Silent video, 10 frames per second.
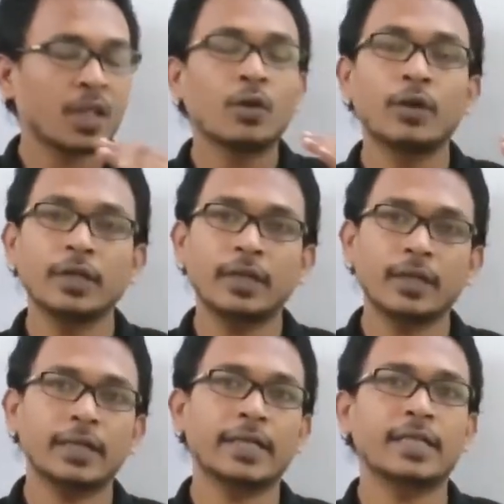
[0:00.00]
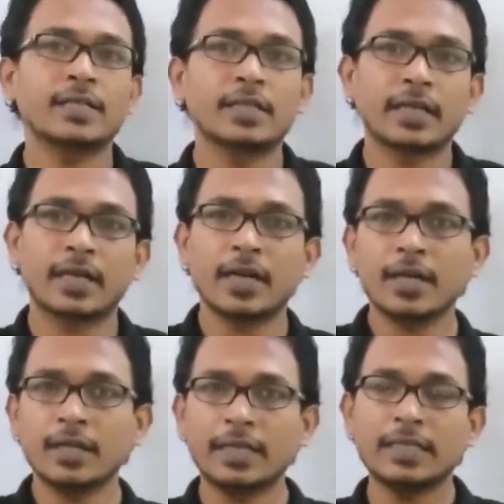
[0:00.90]
whether it is
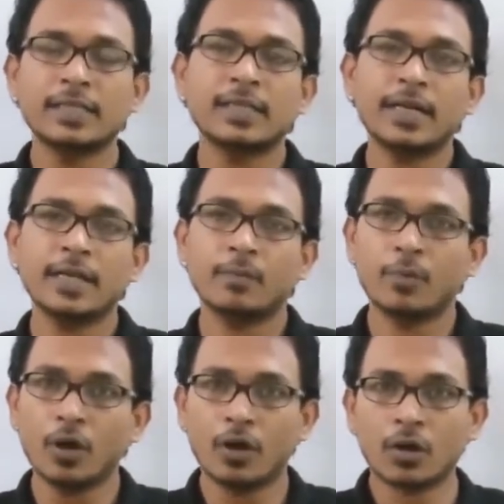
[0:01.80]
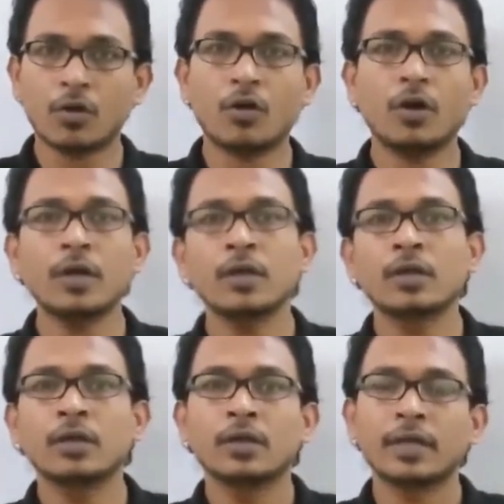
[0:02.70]
declared inside a block or
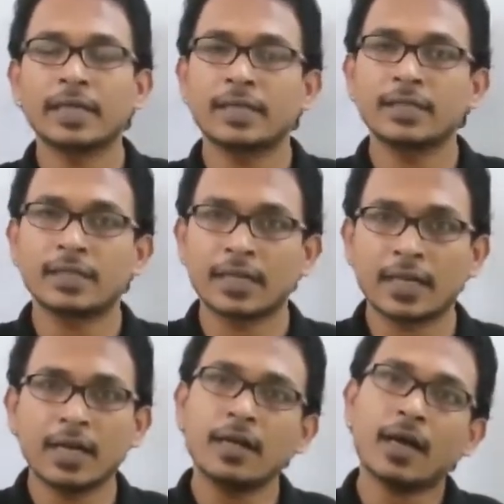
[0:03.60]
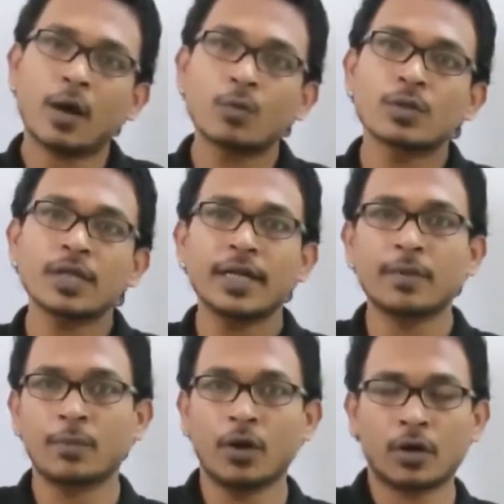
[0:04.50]
it is declared outside
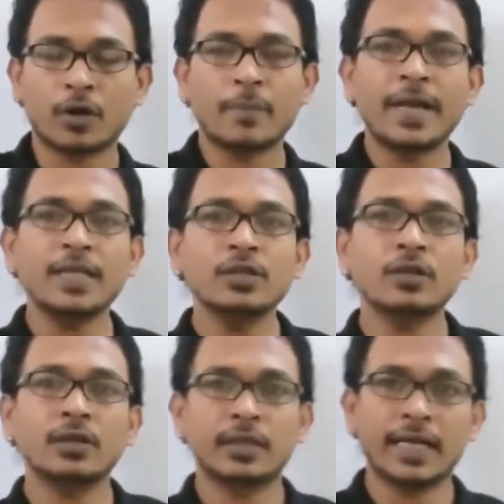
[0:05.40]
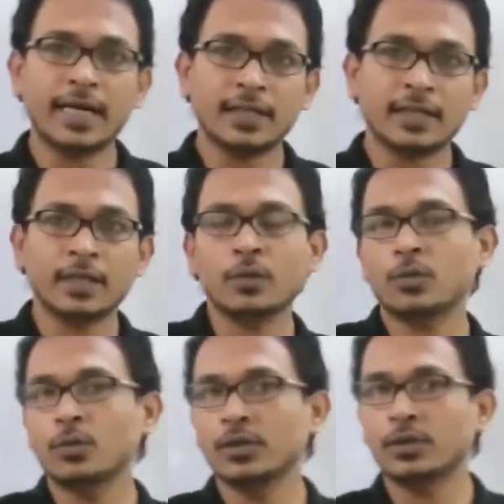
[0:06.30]
a block. Based on that thing
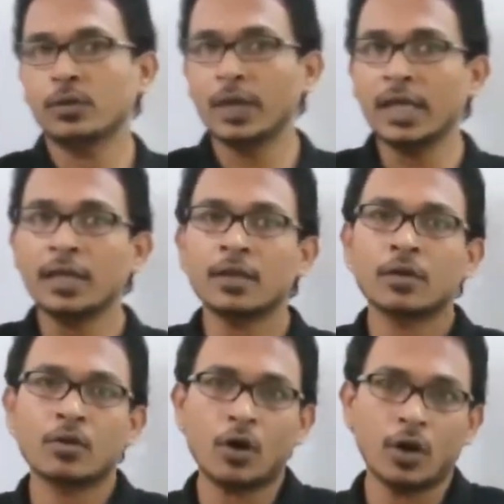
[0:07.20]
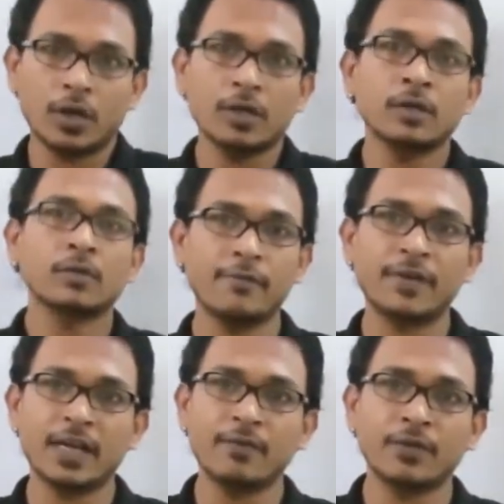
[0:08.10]
we will call a
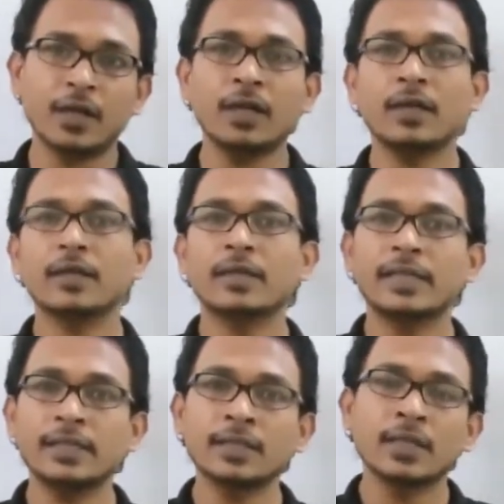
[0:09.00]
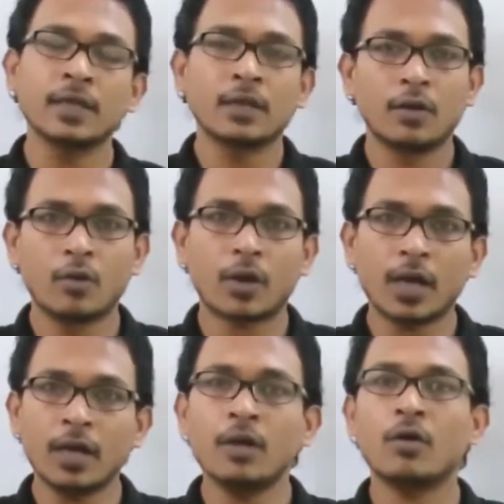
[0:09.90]
variable is
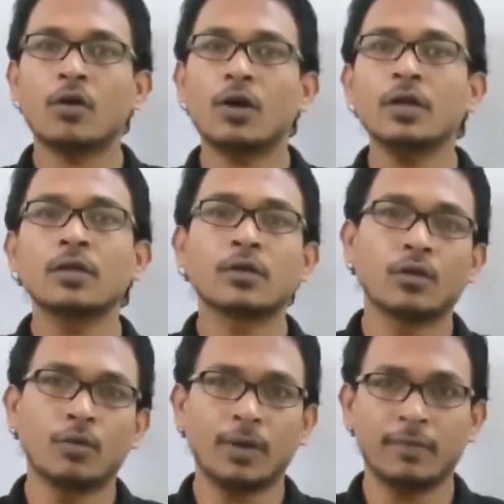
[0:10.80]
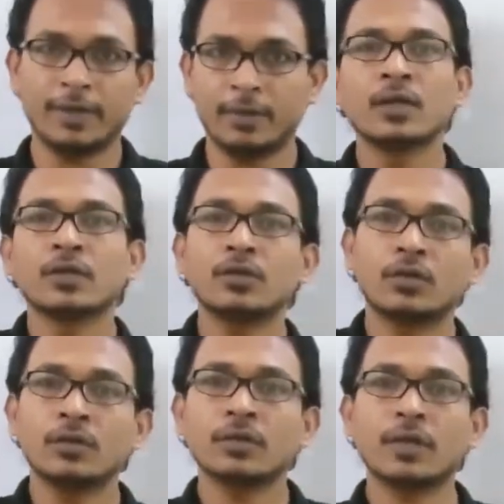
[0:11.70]
local or global variable.
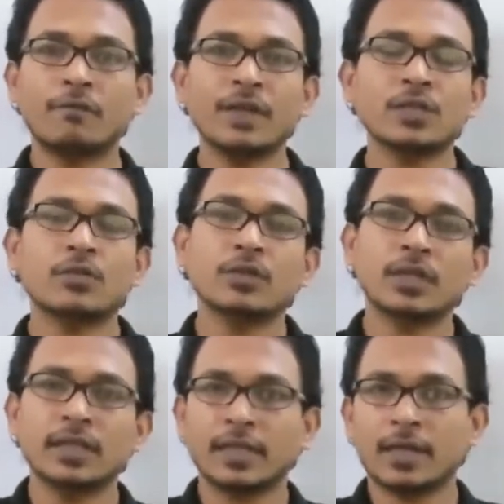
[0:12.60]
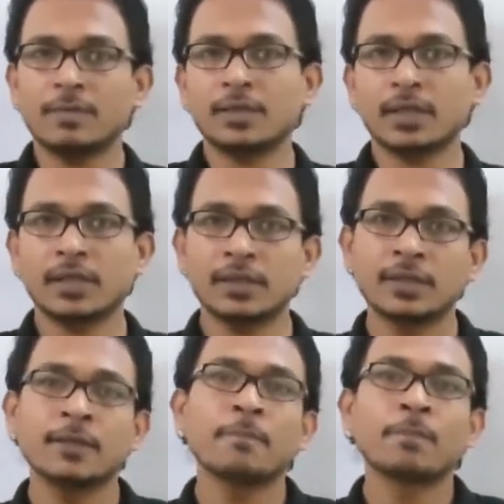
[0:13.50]
So the first question that comes
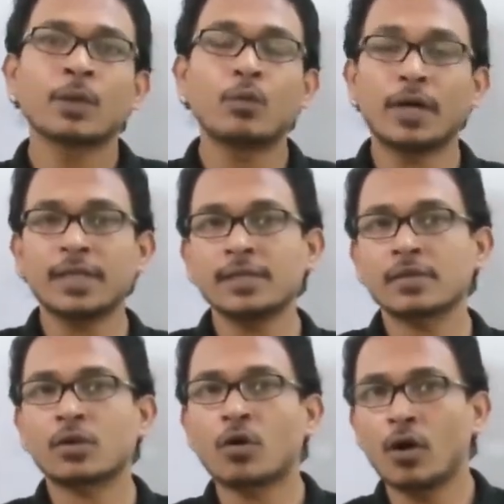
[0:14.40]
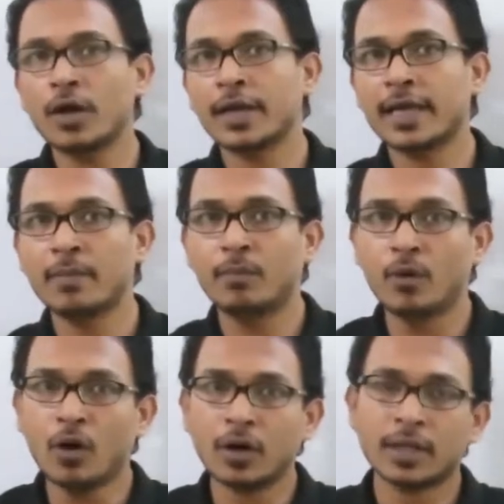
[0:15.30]
is, what is called a
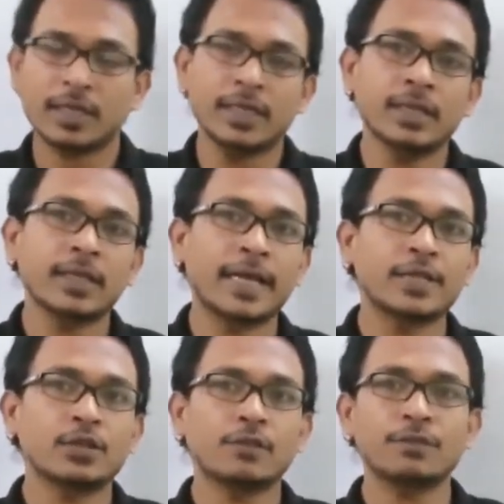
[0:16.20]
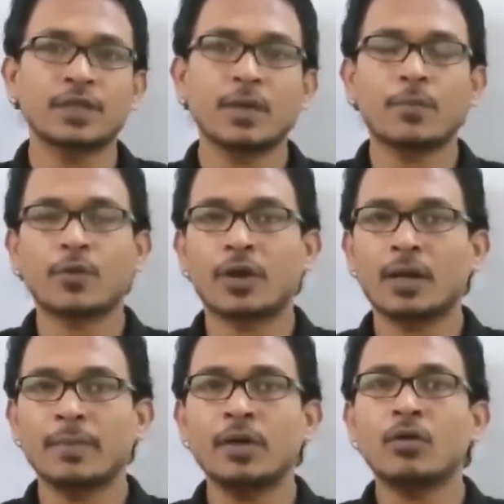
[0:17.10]
block in case of C
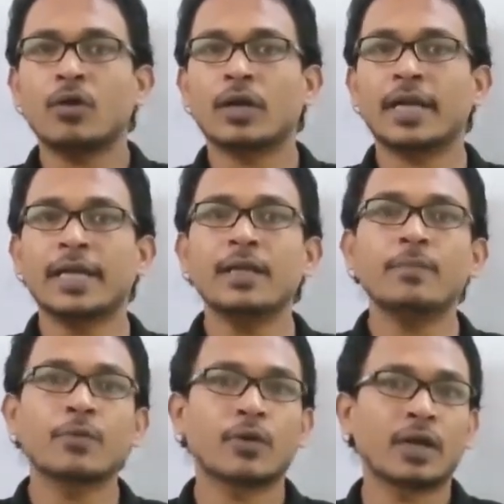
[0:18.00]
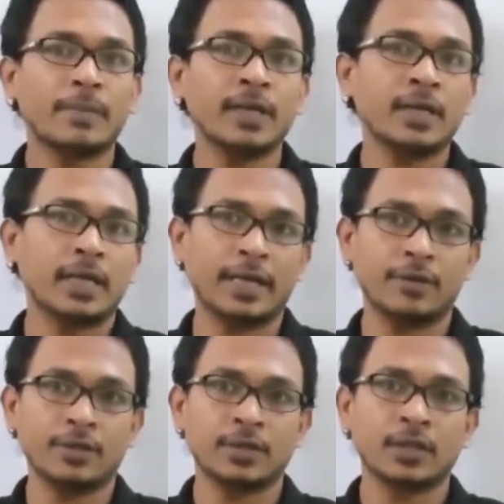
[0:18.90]
programming or any programming
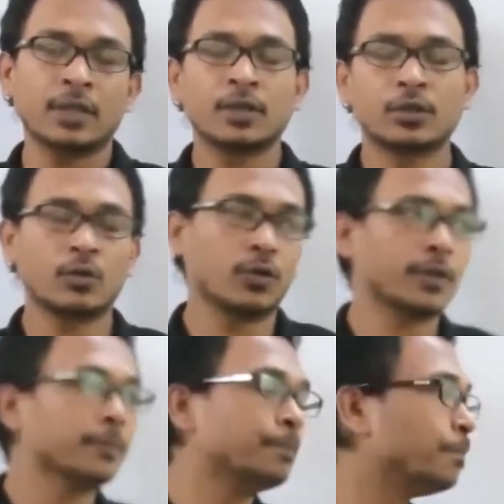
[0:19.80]
language? So look,